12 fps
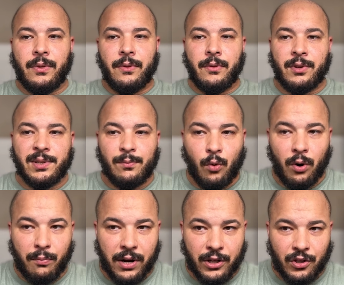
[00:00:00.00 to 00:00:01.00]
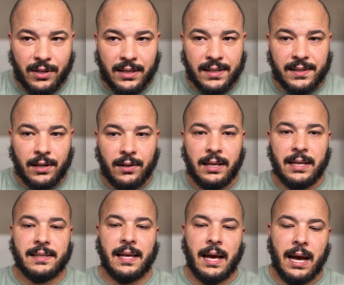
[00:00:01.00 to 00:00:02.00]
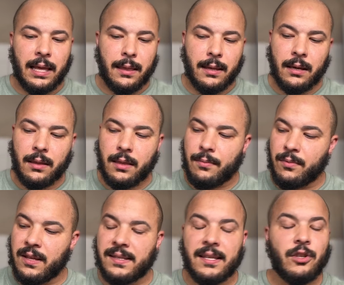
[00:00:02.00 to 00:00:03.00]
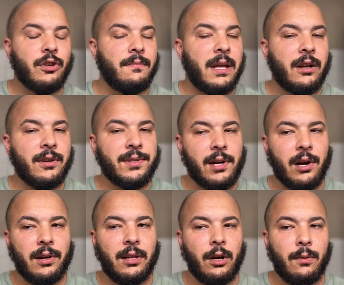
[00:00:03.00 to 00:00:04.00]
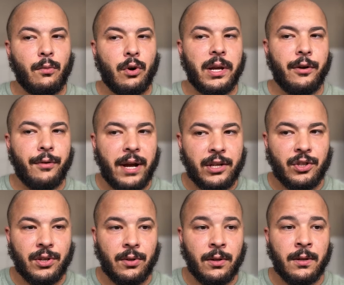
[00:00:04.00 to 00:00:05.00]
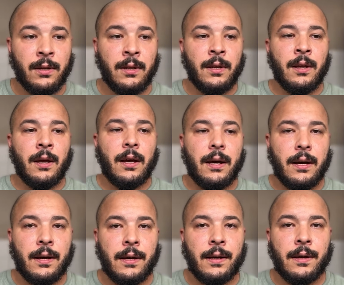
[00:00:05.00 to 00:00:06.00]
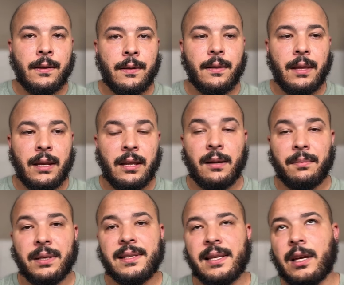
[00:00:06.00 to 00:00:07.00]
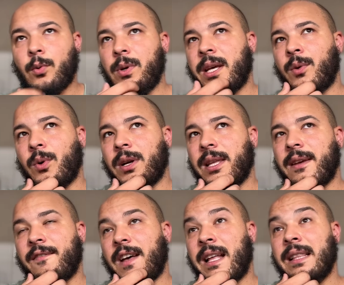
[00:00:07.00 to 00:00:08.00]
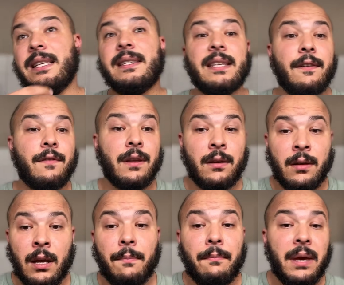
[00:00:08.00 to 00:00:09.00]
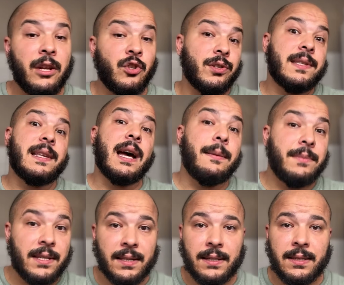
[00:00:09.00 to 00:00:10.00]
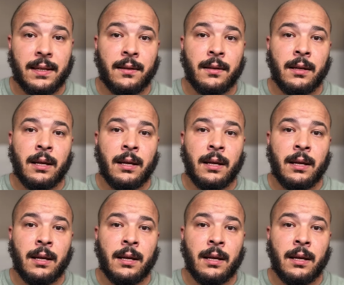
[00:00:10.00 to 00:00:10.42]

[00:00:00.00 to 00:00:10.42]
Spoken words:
there's more pressure necessarily. It's that I think the decision makers are a little more irrational than in a place like Wydad, where they have at least given managers time to succeed.